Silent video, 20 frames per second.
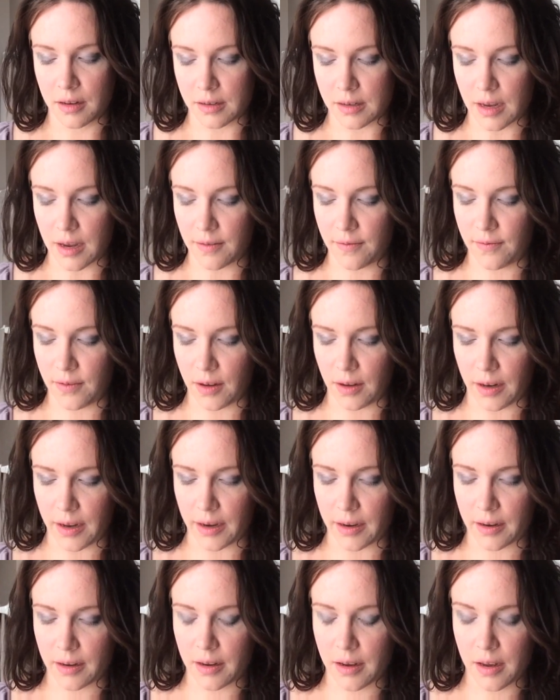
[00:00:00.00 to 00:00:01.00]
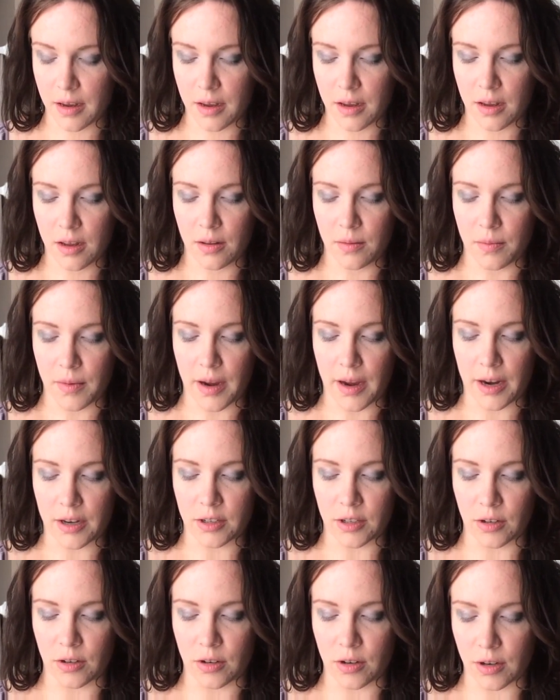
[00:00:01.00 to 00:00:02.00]
because I feel like my
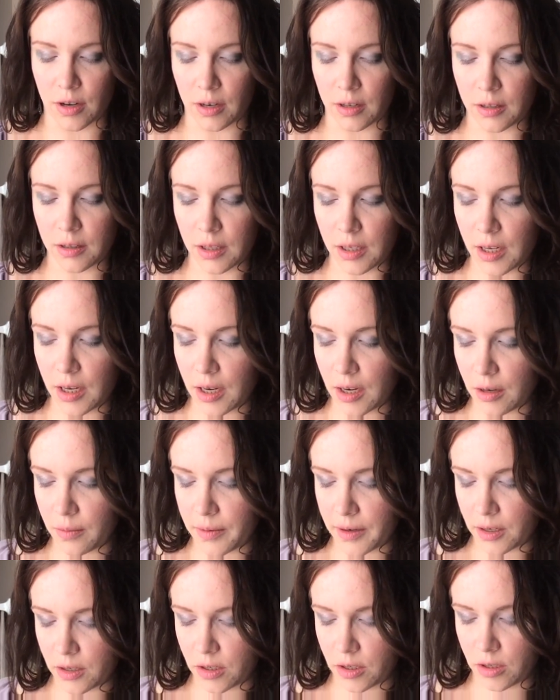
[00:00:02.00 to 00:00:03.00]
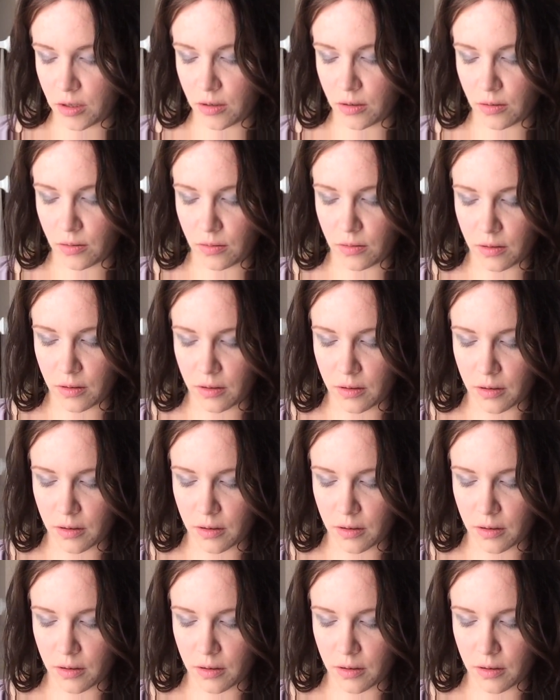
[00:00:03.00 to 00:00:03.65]
eyeshadow turned a little bit too